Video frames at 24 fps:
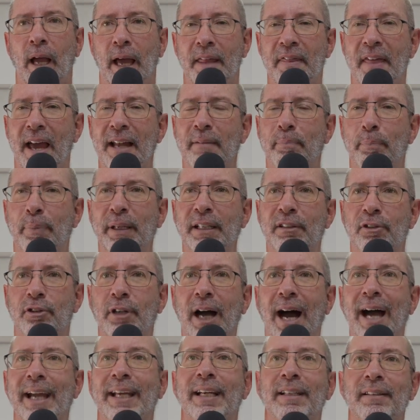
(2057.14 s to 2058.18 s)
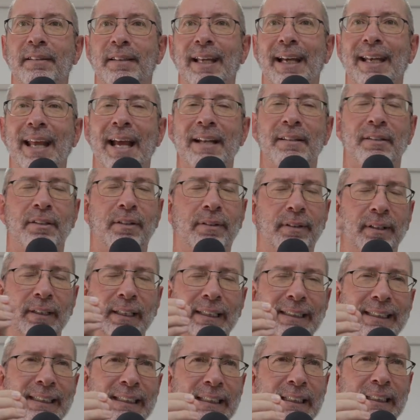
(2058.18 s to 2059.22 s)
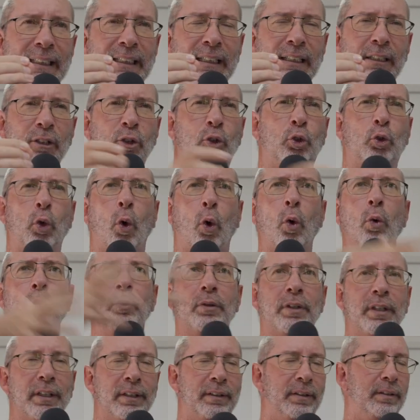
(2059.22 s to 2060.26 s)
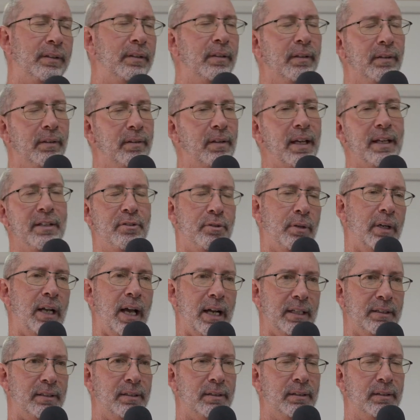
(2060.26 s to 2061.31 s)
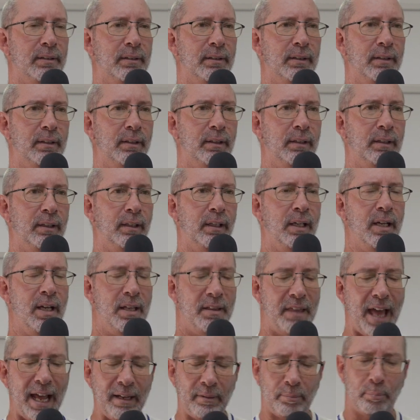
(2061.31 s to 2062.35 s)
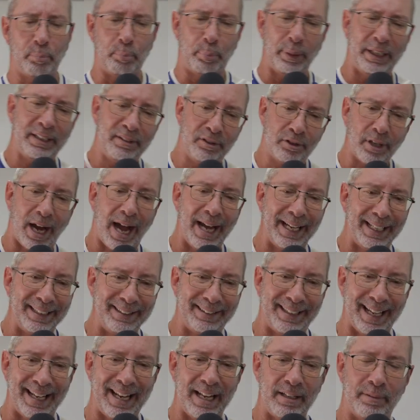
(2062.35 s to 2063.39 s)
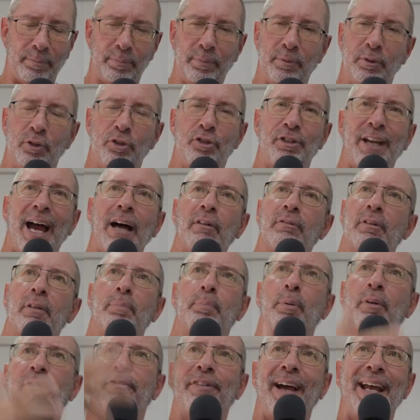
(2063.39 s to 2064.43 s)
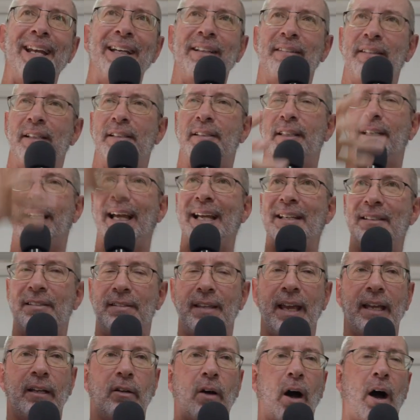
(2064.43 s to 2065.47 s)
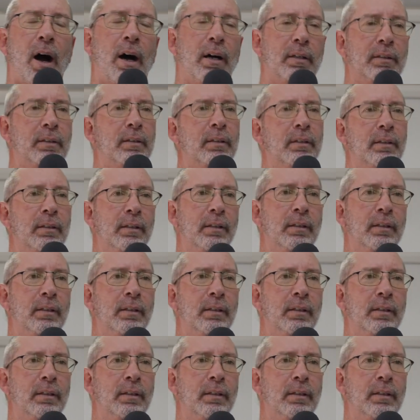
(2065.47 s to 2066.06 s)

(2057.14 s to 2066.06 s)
And that big giant that had taunted the Israelites, that big giant that had shouted profanities against their God,